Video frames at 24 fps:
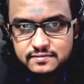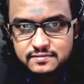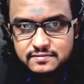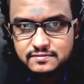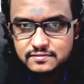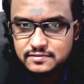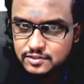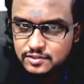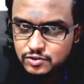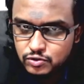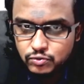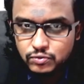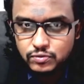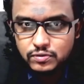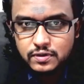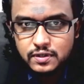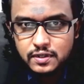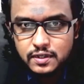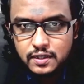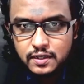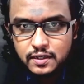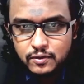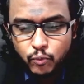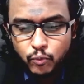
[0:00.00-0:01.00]
2.
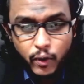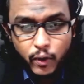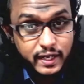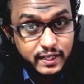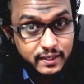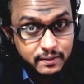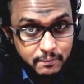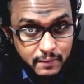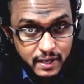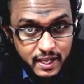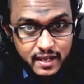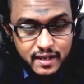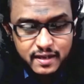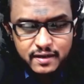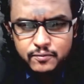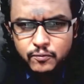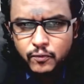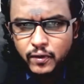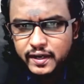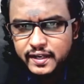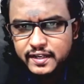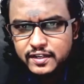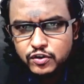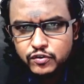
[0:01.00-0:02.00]
one in May, one
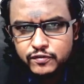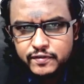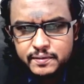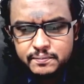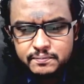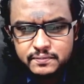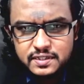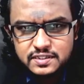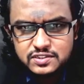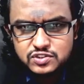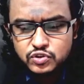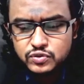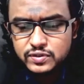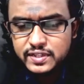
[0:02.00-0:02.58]
in November. So they